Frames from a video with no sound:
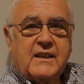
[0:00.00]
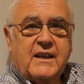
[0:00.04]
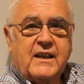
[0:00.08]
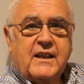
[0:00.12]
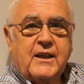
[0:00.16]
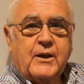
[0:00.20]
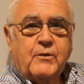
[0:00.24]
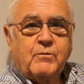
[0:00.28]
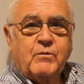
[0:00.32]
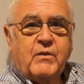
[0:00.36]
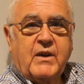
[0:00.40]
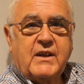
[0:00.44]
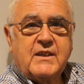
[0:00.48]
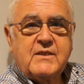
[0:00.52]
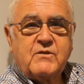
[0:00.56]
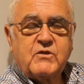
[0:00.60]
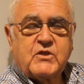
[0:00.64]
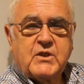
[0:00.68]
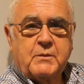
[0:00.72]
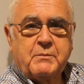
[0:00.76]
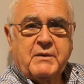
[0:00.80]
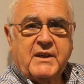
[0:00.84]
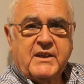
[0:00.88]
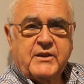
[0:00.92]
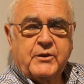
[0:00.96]
I'm
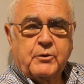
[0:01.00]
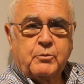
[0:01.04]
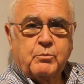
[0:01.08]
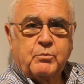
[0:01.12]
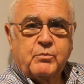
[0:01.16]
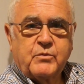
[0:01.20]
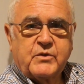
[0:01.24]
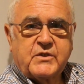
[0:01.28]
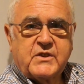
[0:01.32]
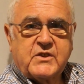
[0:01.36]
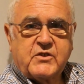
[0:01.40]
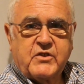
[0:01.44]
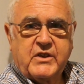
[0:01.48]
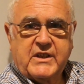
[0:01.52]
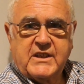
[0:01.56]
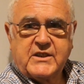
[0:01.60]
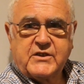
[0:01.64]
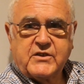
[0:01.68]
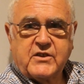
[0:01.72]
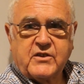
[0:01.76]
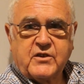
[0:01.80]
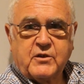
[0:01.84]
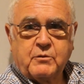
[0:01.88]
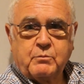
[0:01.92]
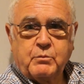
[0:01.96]
Jim Adams,
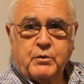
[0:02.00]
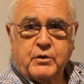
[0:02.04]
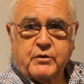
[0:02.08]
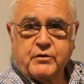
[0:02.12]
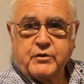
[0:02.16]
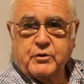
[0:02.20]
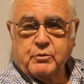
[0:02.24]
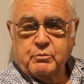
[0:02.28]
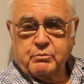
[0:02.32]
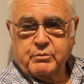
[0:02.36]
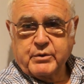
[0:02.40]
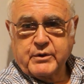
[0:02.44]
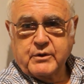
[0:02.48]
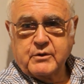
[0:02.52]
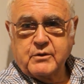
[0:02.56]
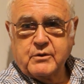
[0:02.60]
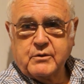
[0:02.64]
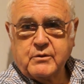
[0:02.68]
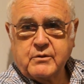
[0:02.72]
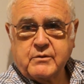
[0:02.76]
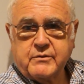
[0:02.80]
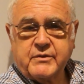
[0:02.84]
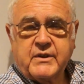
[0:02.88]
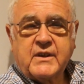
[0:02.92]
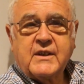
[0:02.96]
Treasurer of Move to
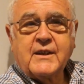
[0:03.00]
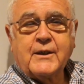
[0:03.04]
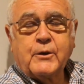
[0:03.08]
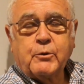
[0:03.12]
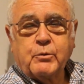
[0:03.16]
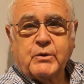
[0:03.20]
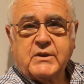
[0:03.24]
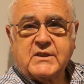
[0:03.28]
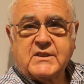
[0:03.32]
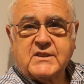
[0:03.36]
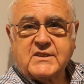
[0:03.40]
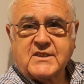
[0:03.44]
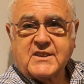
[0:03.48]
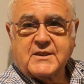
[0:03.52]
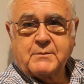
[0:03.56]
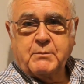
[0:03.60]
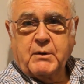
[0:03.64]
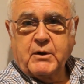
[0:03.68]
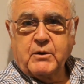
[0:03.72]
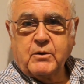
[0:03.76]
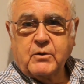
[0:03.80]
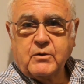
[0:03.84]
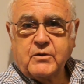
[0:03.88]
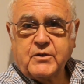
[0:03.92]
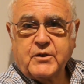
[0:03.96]
Improve, which is a
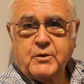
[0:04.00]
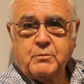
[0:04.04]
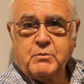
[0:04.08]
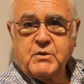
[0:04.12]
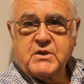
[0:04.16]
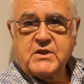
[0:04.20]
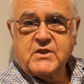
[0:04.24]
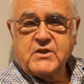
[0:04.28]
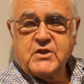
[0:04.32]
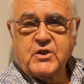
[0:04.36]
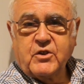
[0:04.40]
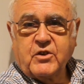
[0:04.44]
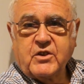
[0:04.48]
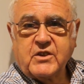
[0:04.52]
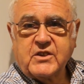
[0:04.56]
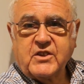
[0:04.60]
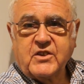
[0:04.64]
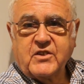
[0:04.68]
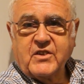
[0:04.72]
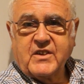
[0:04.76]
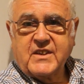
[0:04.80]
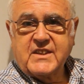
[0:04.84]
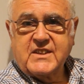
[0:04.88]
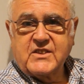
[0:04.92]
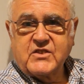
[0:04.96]
small community
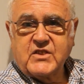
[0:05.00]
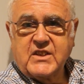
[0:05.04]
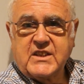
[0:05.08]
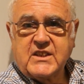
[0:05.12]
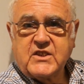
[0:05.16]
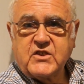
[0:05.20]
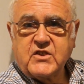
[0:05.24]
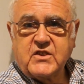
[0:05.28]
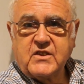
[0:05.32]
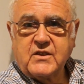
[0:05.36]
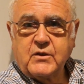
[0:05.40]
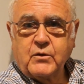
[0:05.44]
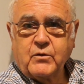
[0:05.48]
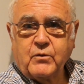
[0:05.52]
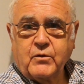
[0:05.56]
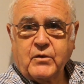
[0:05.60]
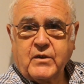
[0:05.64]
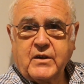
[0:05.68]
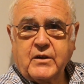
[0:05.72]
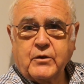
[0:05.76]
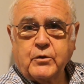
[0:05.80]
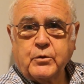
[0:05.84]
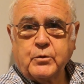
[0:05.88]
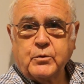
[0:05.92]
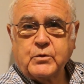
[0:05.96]

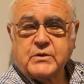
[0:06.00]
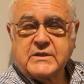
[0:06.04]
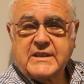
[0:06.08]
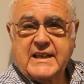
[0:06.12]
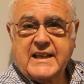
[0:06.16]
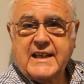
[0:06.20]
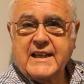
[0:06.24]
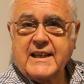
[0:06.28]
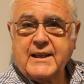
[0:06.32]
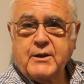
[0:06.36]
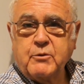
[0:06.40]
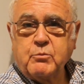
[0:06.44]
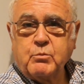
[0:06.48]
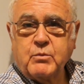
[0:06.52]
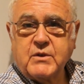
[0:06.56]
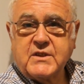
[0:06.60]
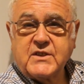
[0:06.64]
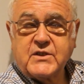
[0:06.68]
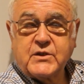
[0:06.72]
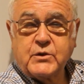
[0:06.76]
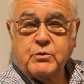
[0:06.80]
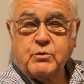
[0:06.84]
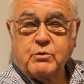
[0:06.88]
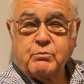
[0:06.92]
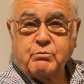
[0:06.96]
organisation whose aim
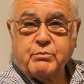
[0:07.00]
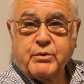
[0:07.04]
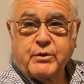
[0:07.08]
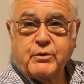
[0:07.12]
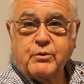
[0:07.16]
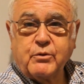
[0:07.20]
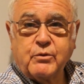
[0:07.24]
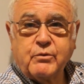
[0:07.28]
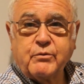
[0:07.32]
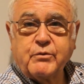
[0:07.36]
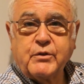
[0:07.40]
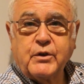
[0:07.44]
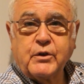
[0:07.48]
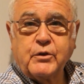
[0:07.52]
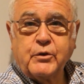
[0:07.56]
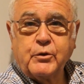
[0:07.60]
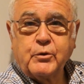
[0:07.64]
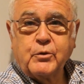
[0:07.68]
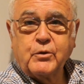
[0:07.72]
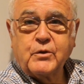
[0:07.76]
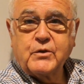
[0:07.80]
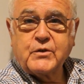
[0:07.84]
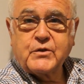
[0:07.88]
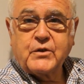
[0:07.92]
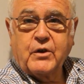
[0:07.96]
is to improve the
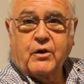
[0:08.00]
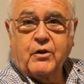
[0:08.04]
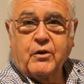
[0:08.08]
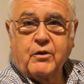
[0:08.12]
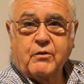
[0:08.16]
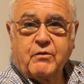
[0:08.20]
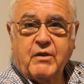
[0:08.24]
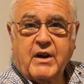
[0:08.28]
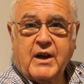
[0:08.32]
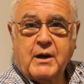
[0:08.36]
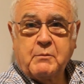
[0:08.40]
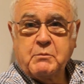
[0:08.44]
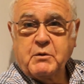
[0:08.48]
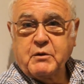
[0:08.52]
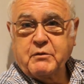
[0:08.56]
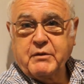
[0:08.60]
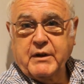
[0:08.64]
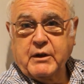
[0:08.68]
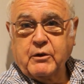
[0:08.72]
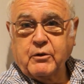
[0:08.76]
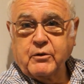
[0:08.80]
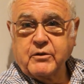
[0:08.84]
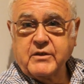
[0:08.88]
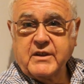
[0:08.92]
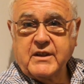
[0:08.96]
looks of
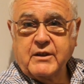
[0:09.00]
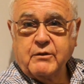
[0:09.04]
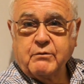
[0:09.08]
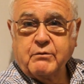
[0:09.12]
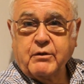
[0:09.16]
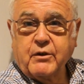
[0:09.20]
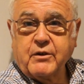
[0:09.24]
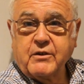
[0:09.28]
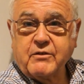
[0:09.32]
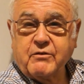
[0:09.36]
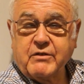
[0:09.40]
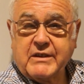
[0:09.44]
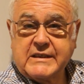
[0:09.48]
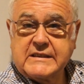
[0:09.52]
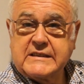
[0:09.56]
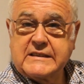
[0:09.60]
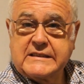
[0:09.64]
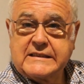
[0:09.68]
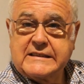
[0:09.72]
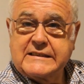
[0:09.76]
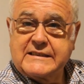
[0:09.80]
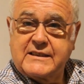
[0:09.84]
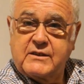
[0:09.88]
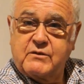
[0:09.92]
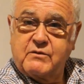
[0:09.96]
Aberfeldy for
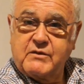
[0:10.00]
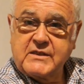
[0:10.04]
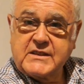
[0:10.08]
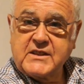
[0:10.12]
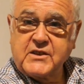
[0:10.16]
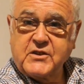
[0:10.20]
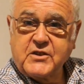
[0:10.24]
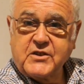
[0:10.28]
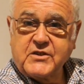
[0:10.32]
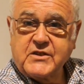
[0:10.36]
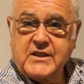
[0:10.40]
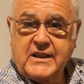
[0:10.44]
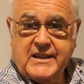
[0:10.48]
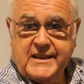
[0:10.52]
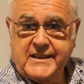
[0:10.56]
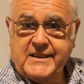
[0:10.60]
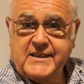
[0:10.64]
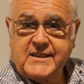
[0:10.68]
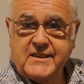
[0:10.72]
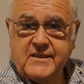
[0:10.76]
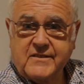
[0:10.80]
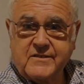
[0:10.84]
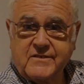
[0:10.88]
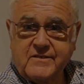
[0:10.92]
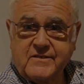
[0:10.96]
residents and visitors alike.